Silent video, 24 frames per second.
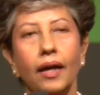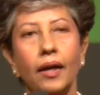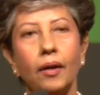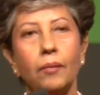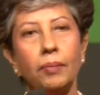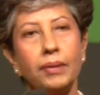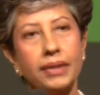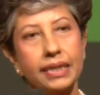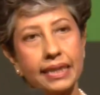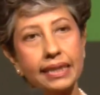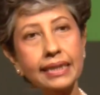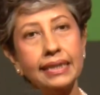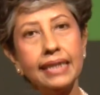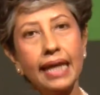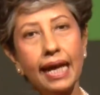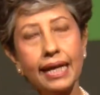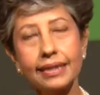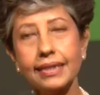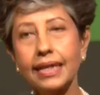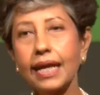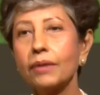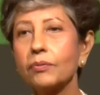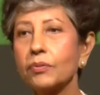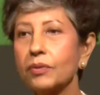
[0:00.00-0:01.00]
But in
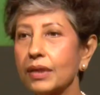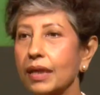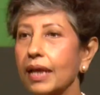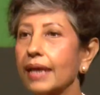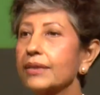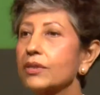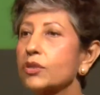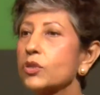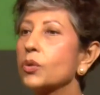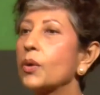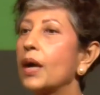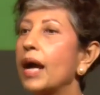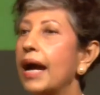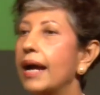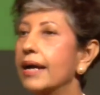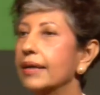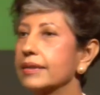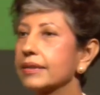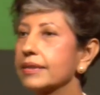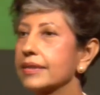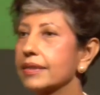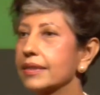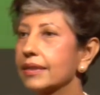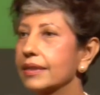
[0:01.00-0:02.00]
that, I would like to
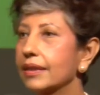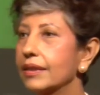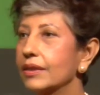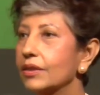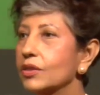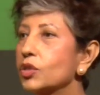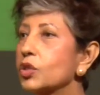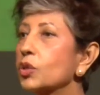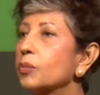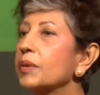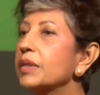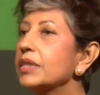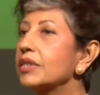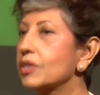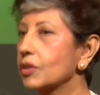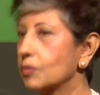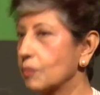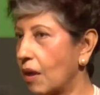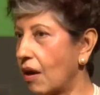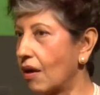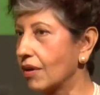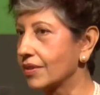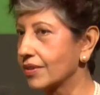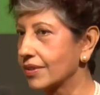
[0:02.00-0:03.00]
add, to be
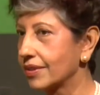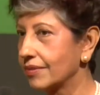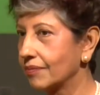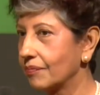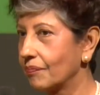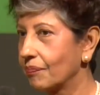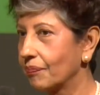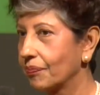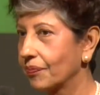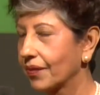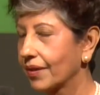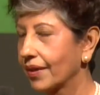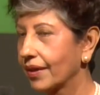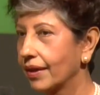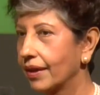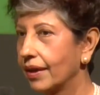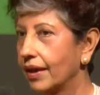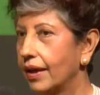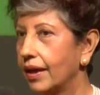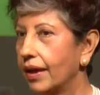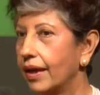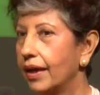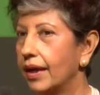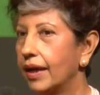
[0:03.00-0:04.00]
smart.
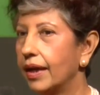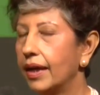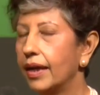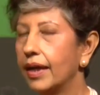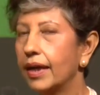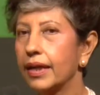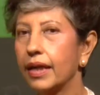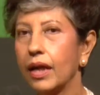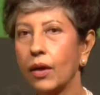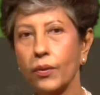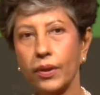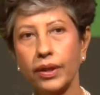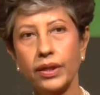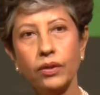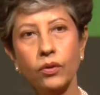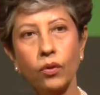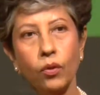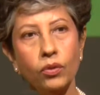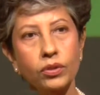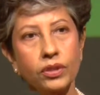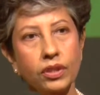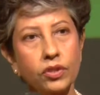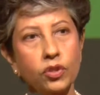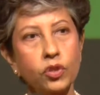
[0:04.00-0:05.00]
Now, in
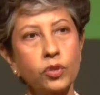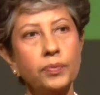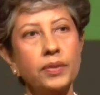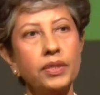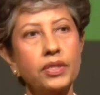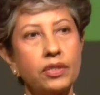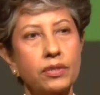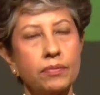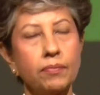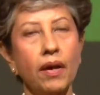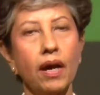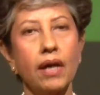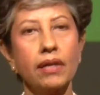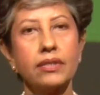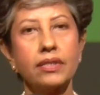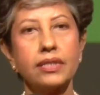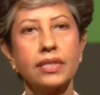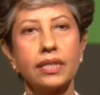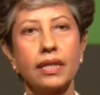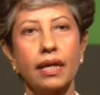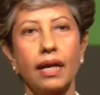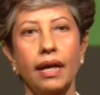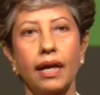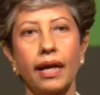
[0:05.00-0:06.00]
order to be
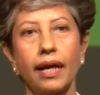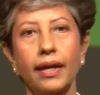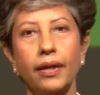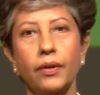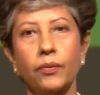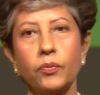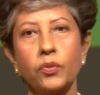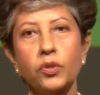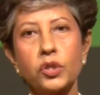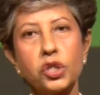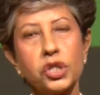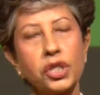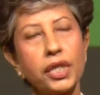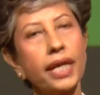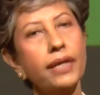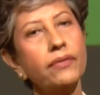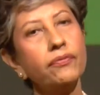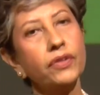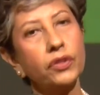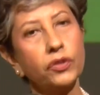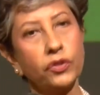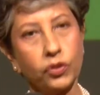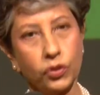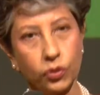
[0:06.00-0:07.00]
smart, I would
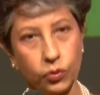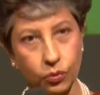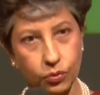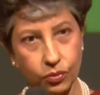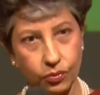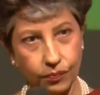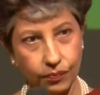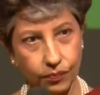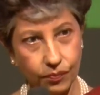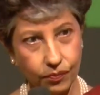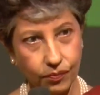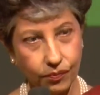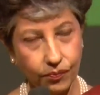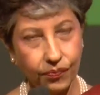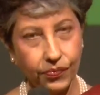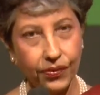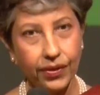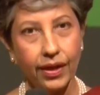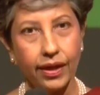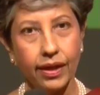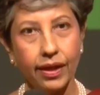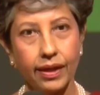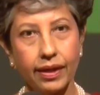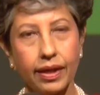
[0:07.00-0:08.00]
share with you
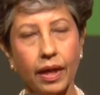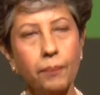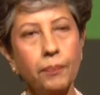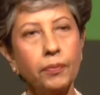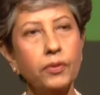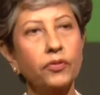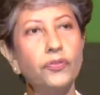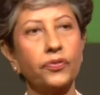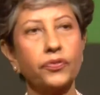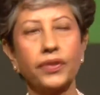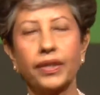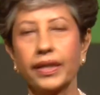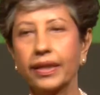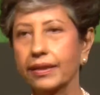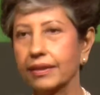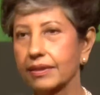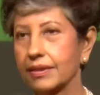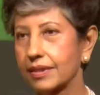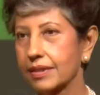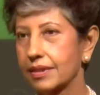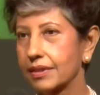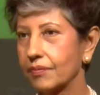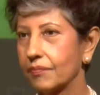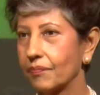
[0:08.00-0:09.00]
a couple of
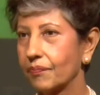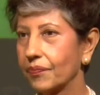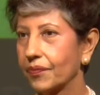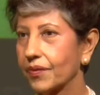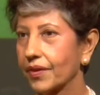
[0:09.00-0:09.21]
things.